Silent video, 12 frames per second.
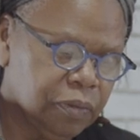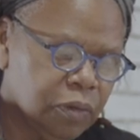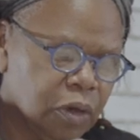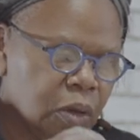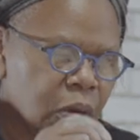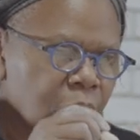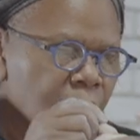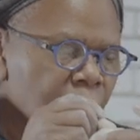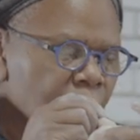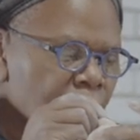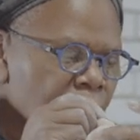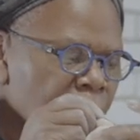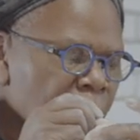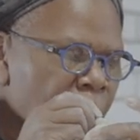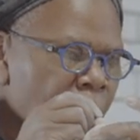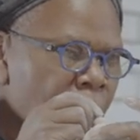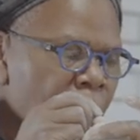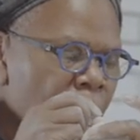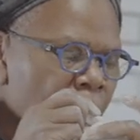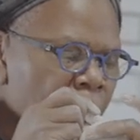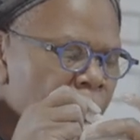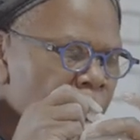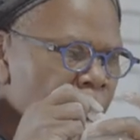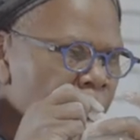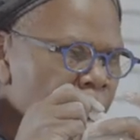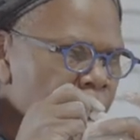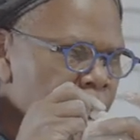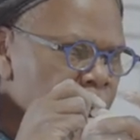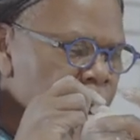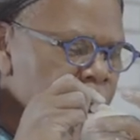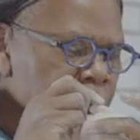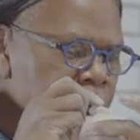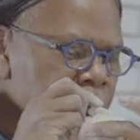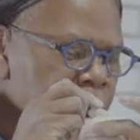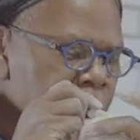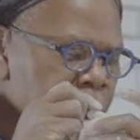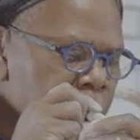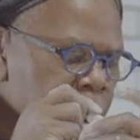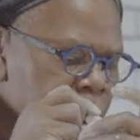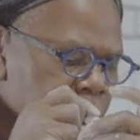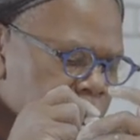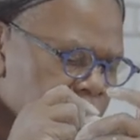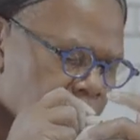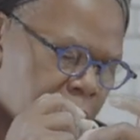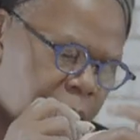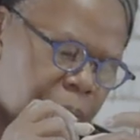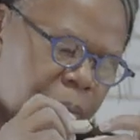(no one is talking)